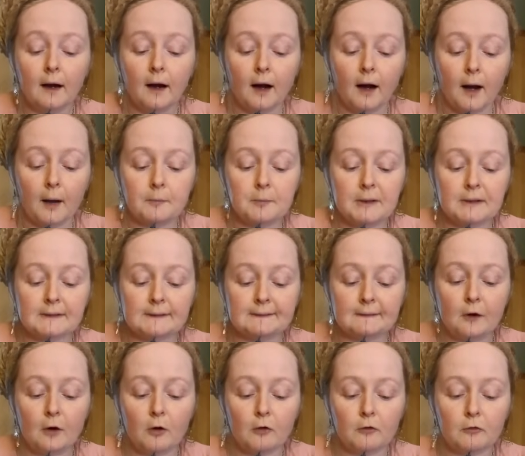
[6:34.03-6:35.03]
And
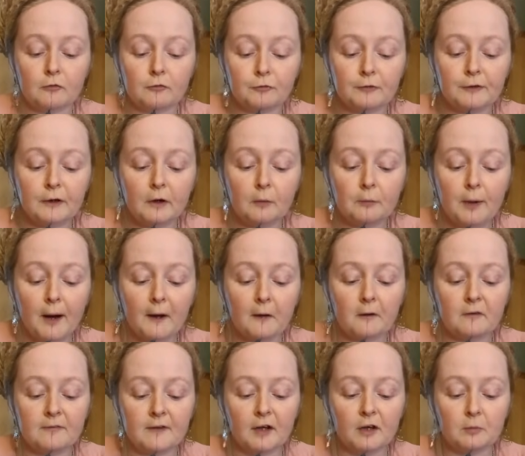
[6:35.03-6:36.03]
so real
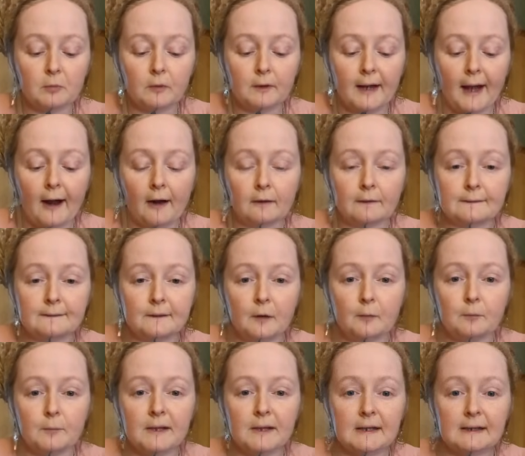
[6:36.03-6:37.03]
bioavailable
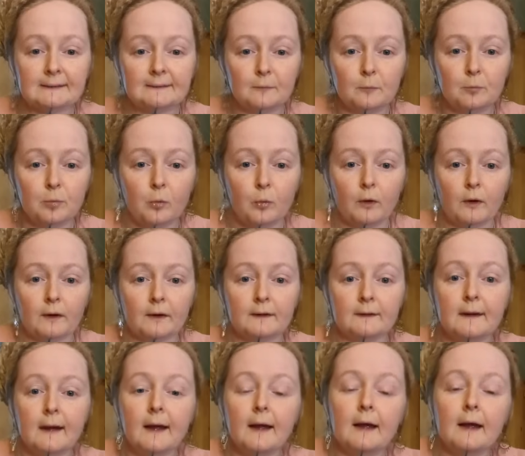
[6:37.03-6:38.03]
calcium is important.
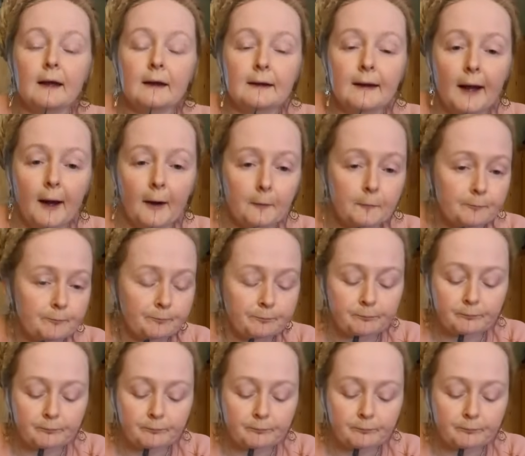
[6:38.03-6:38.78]
Now,